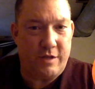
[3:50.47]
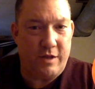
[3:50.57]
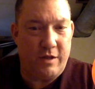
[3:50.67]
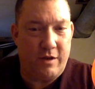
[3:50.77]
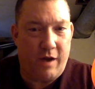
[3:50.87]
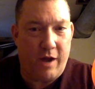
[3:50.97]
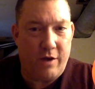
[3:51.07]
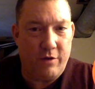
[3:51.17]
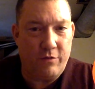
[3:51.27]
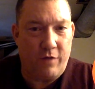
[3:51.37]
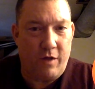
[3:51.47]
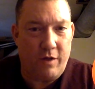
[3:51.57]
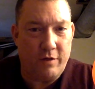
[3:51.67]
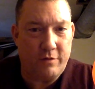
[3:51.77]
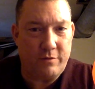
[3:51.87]
in Idaho
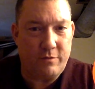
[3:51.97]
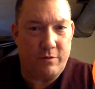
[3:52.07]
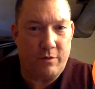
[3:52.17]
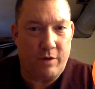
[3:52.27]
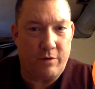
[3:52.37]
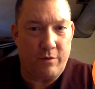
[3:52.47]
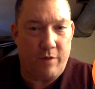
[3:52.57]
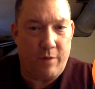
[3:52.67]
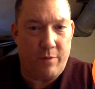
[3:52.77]
Falls, where I grew up.